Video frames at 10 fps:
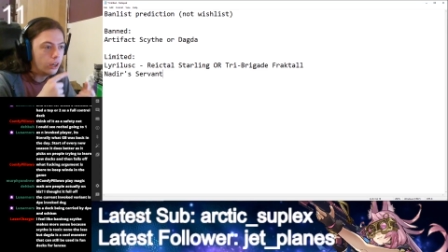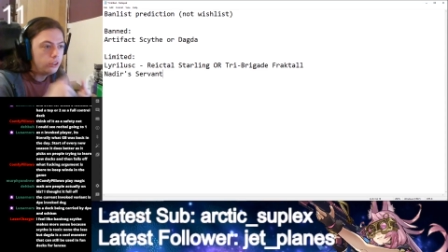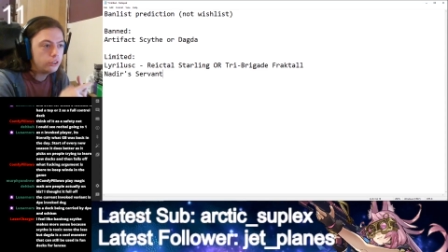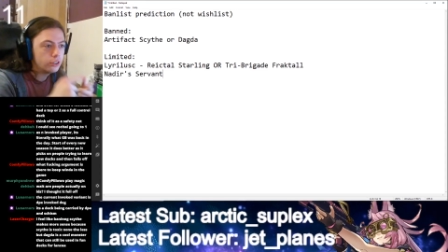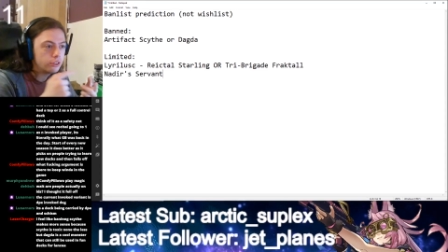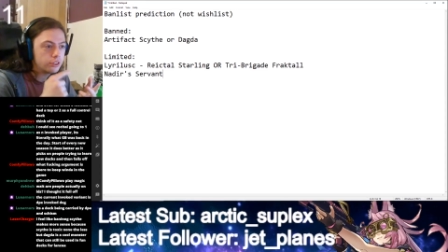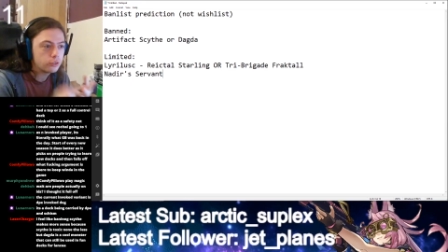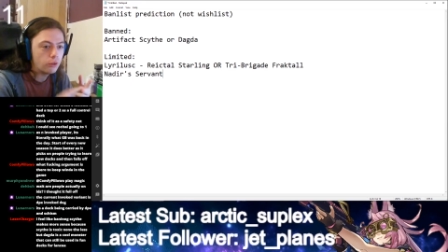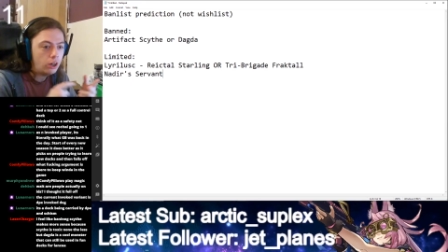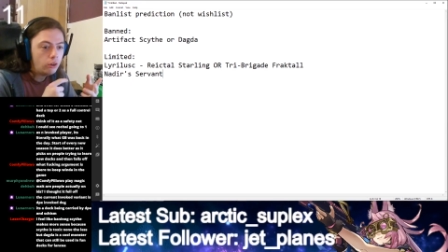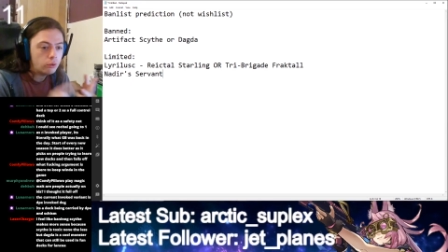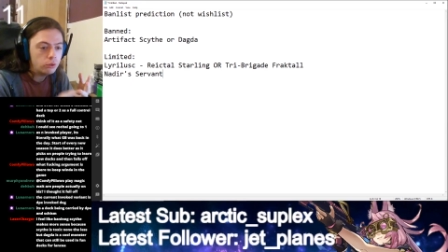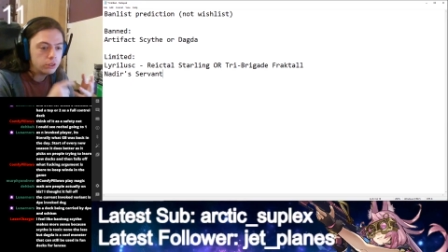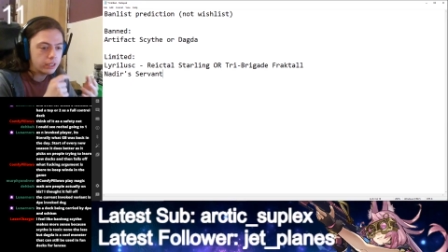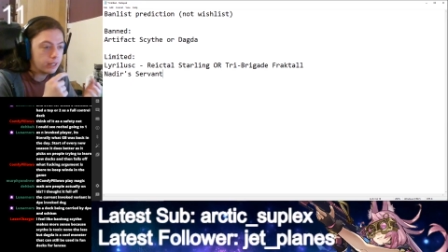You notice what are
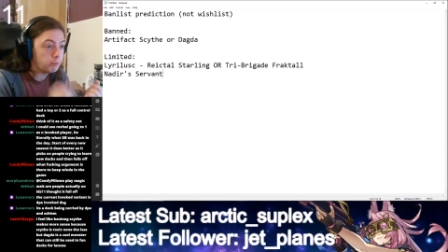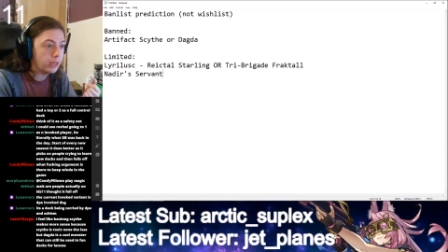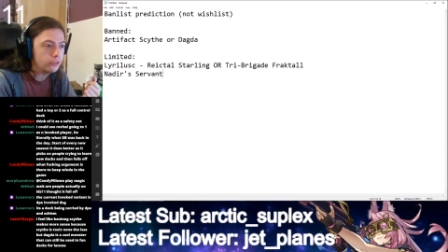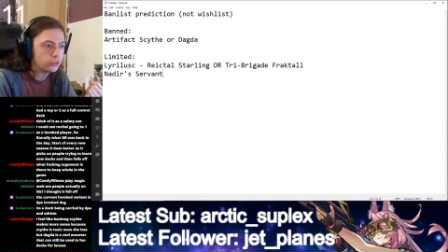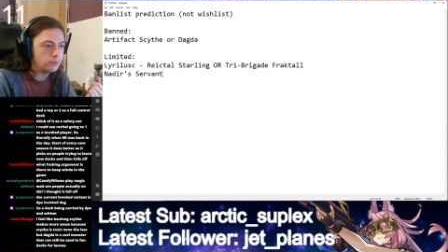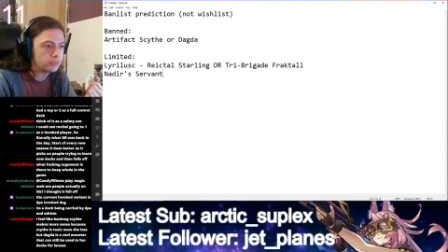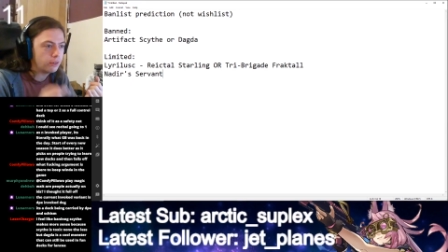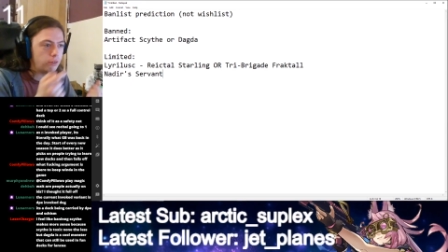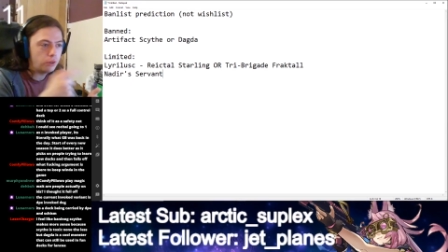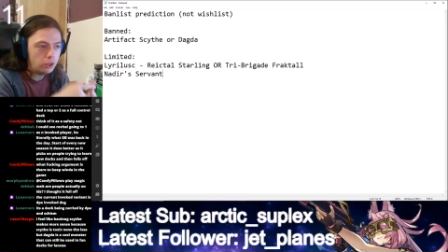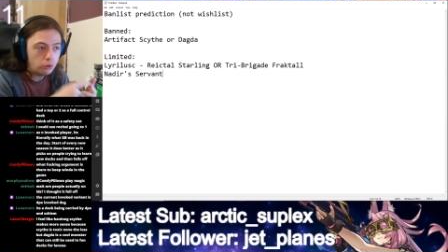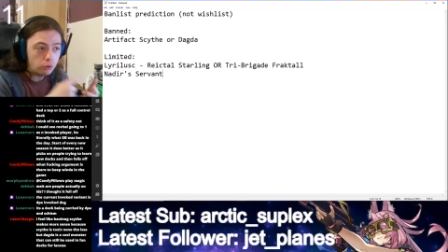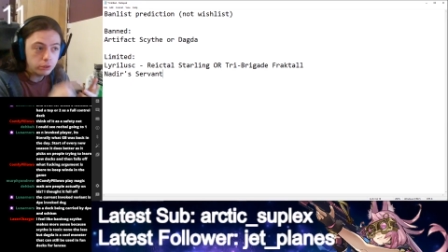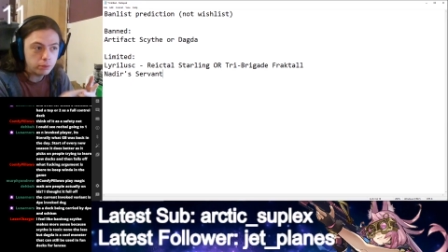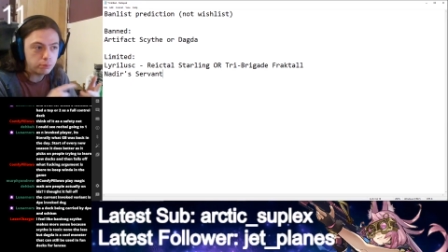all like Pendulum as well. What are
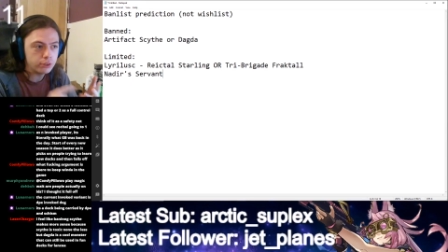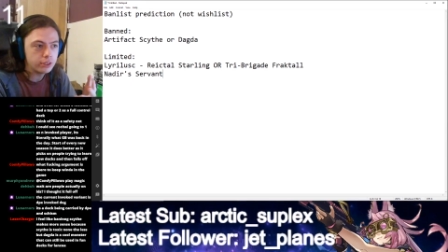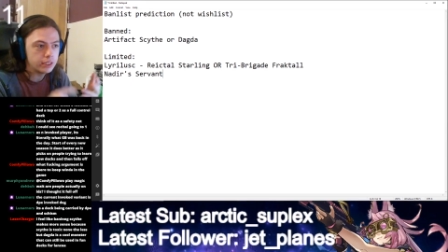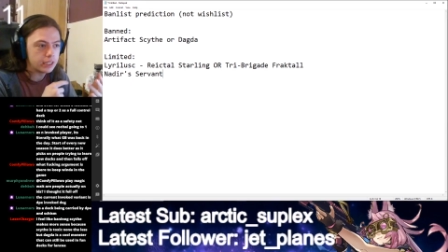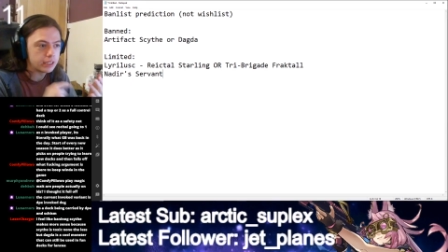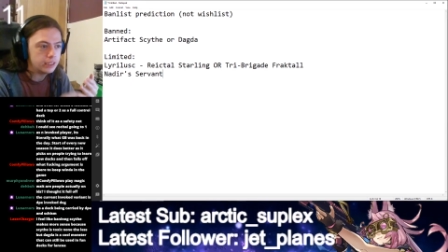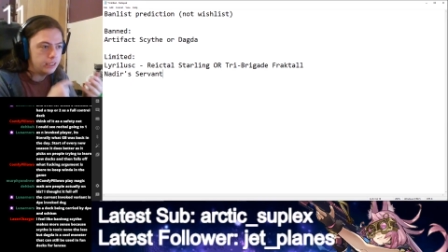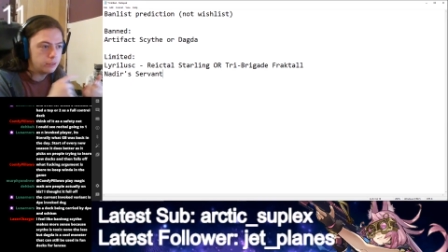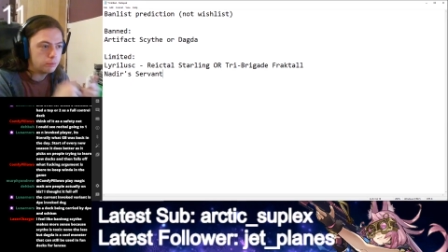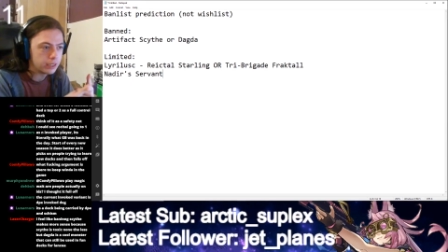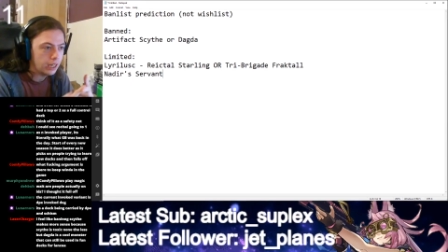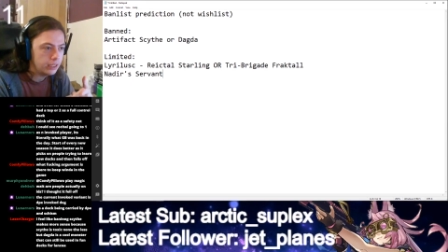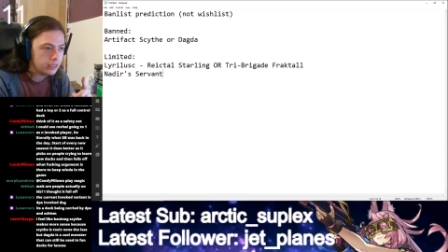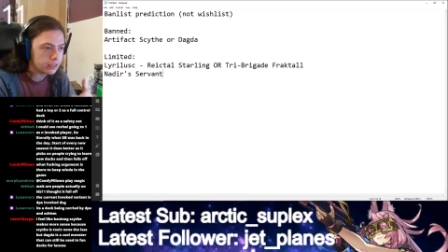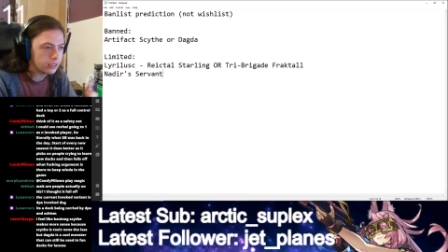all the broken decks in these
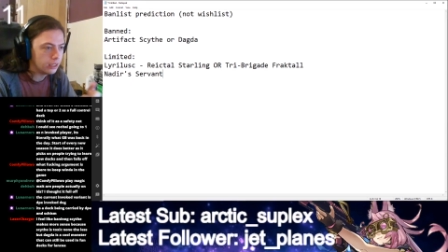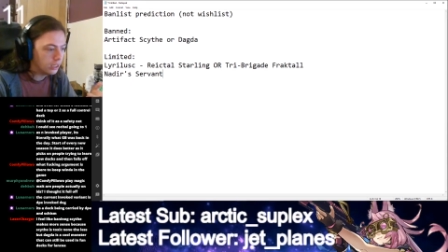mechanics?